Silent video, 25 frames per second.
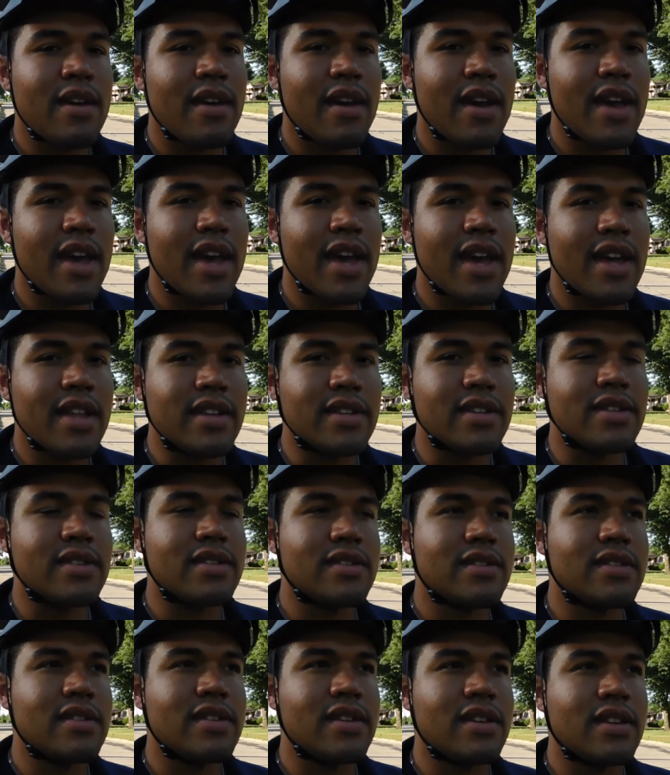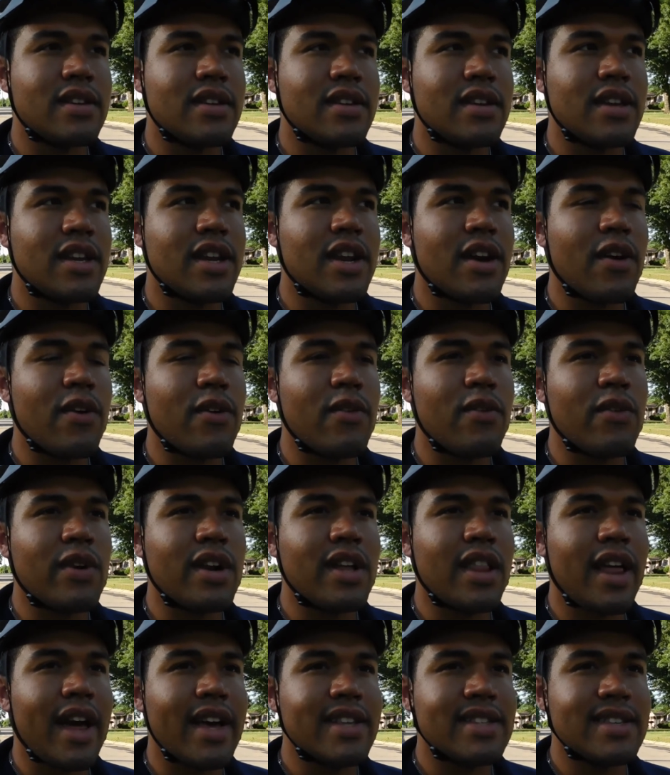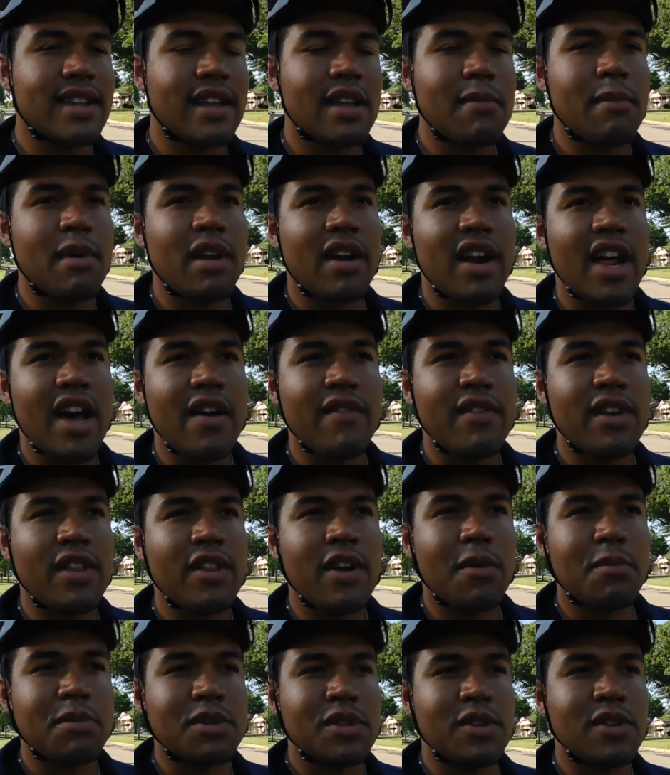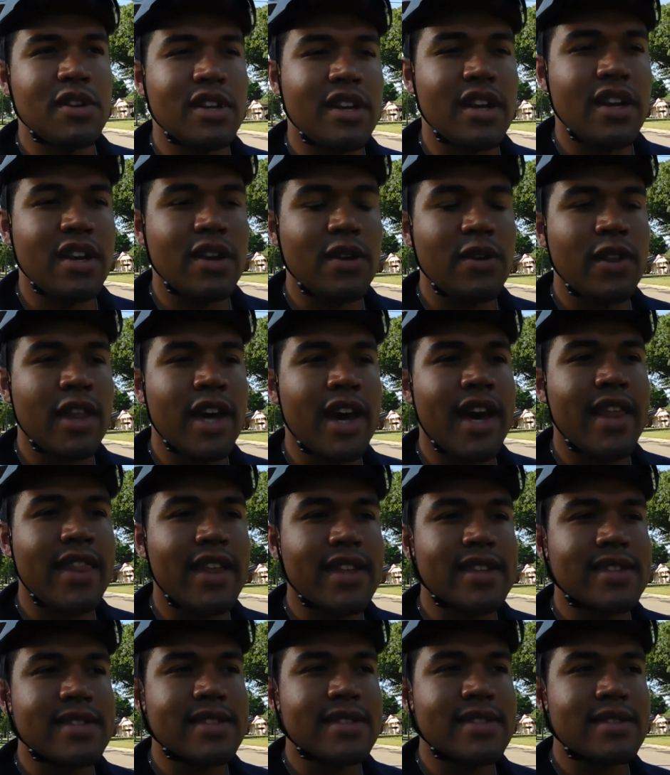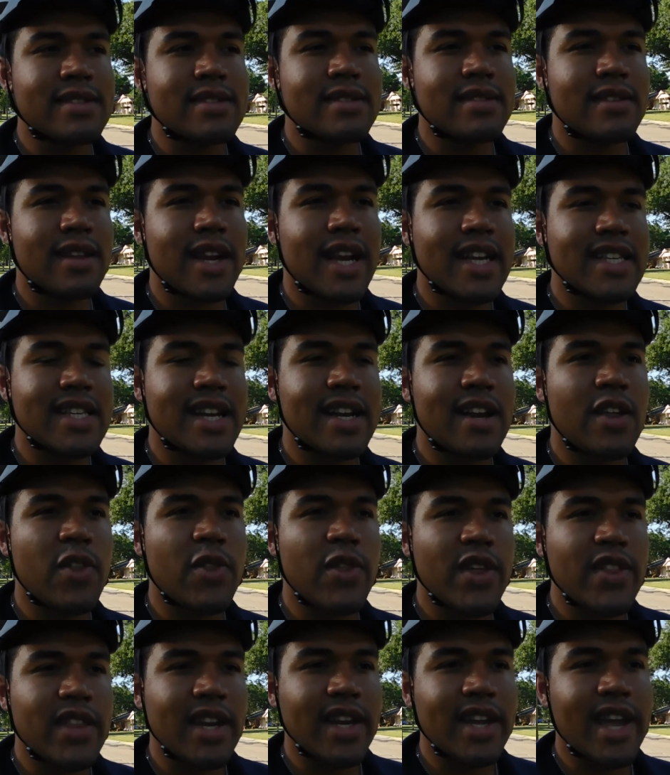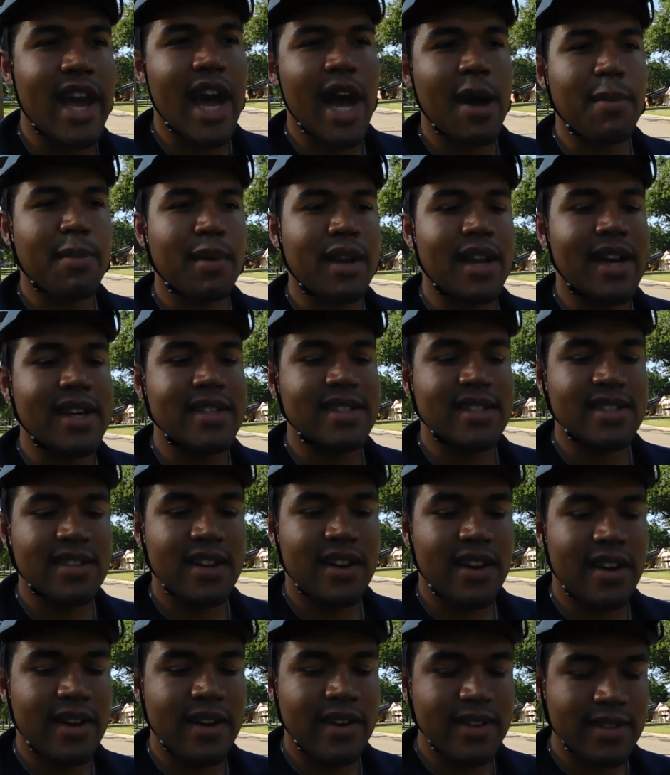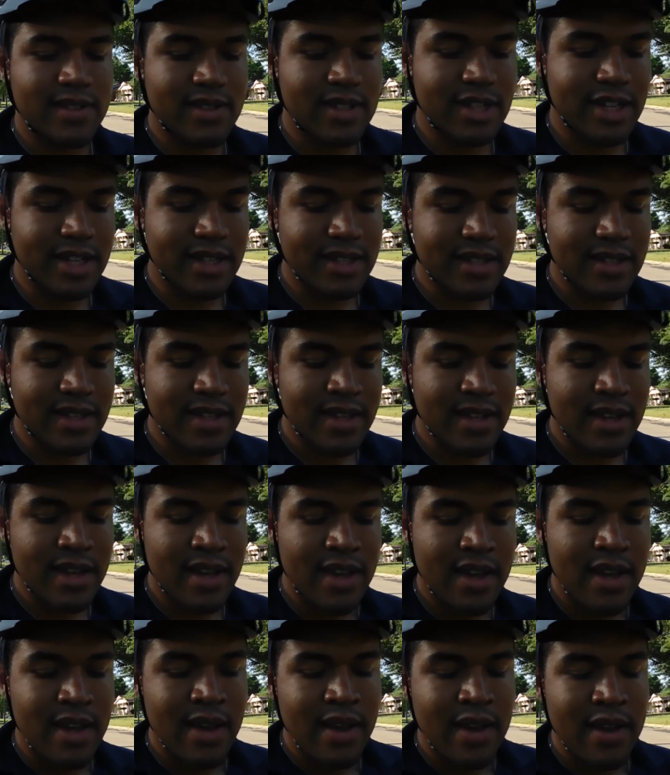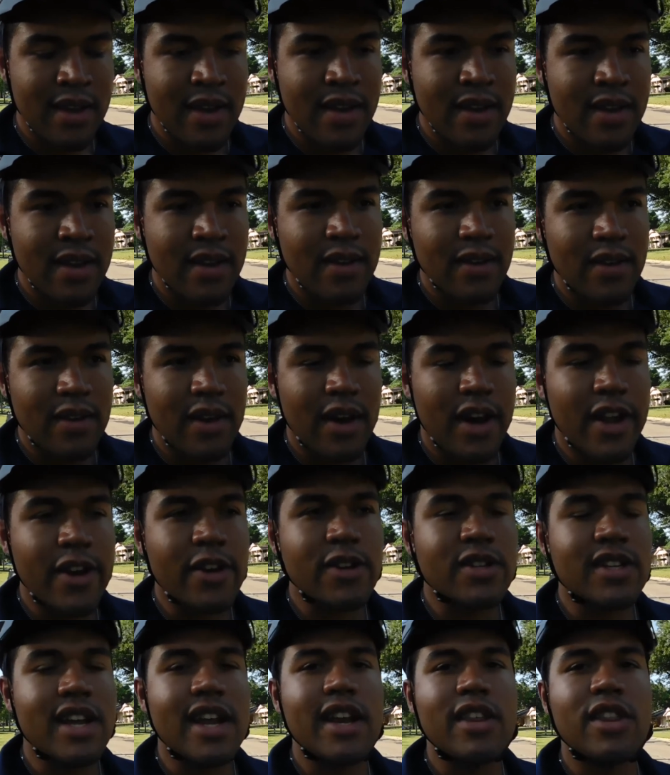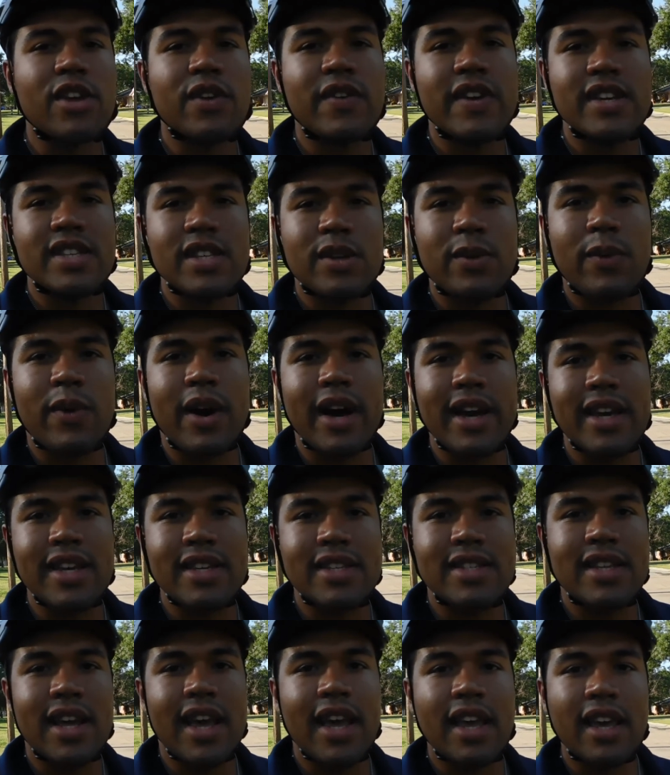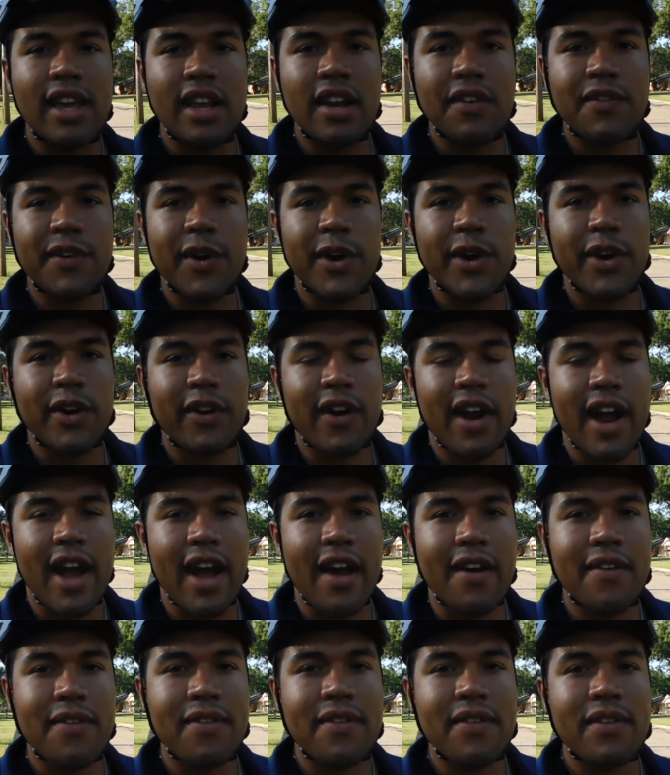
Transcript: and you know, realizing that he may not have another opportunity to do that. And that's, like I said, another thing that he capitalizes on is just understanding the reason why he's taking a photograph